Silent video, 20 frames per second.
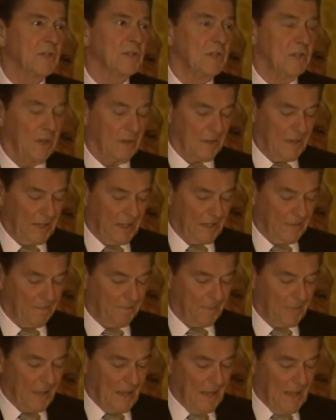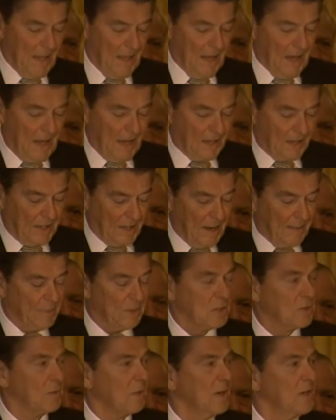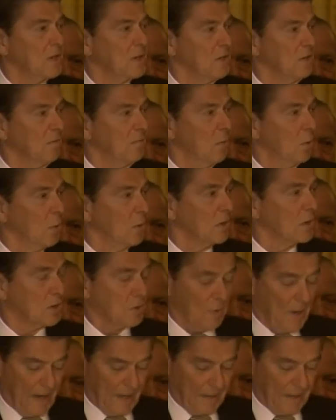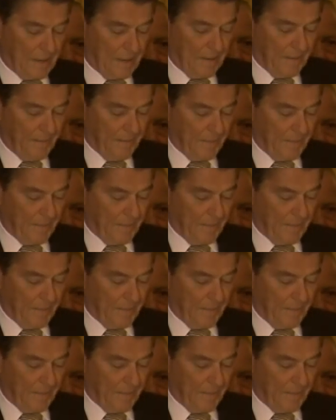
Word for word: to tyranny and a demonstration of moral strength